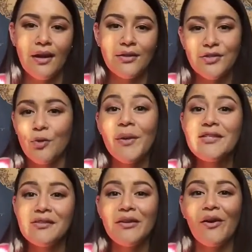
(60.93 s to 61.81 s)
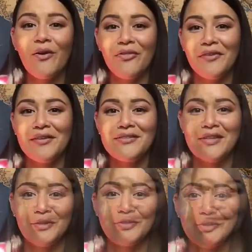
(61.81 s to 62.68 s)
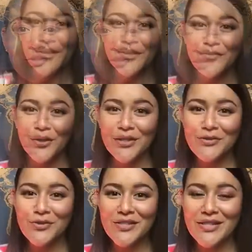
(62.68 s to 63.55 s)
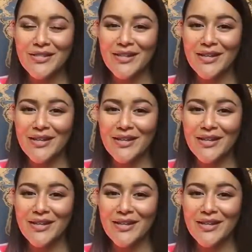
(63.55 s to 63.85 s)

So basically all things that are touristy. So if you're interested